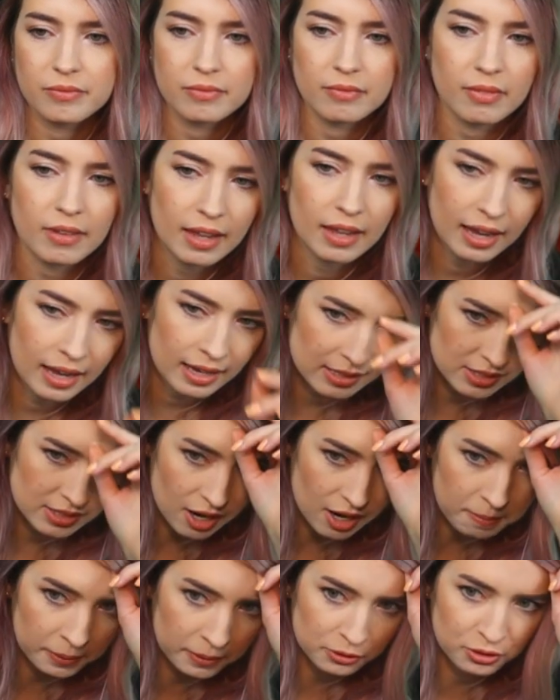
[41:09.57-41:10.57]
Hey,
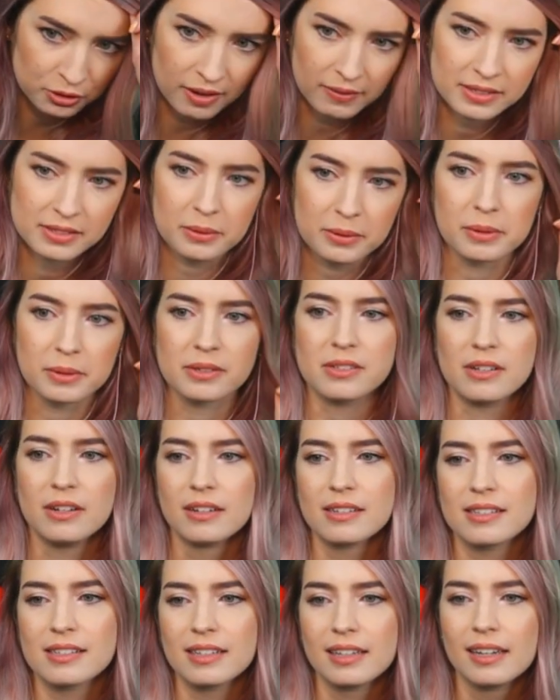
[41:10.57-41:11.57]
stop and go traffic's the worst,
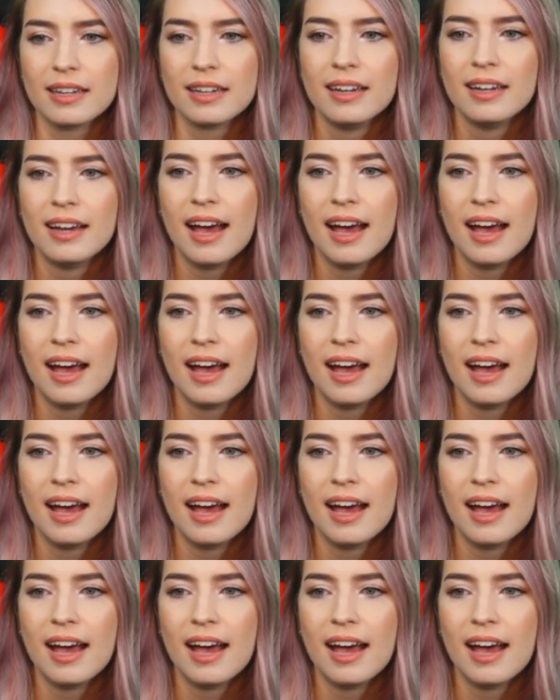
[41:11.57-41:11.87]
honestly.